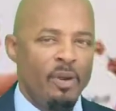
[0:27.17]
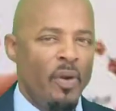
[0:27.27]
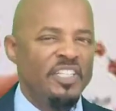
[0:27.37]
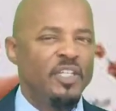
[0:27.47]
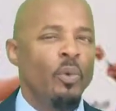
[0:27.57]

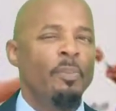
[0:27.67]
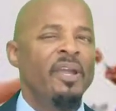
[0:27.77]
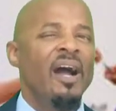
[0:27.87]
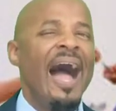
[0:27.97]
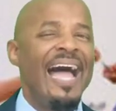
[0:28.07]
Immigration will
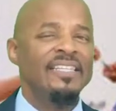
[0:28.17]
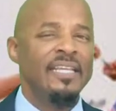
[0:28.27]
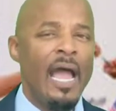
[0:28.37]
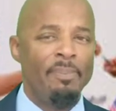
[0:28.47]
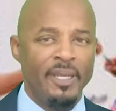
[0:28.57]
be a hot
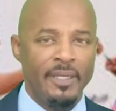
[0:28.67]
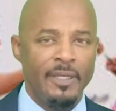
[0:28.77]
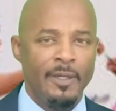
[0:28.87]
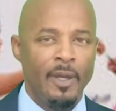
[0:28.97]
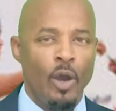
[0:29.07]
topic
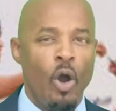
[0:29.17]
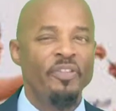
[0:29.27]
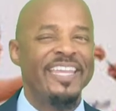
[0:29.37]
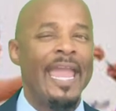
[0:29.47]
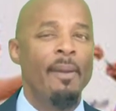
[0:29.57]

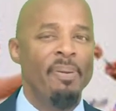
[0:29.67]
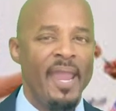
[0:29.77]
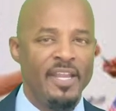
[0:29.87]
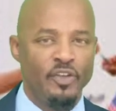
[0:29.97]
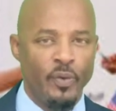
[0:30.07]
on the
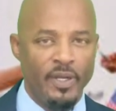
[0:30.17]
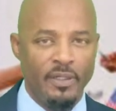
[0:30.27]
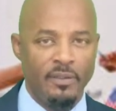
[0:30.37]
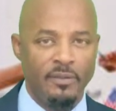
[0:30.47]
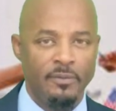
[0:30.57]
campaign trail.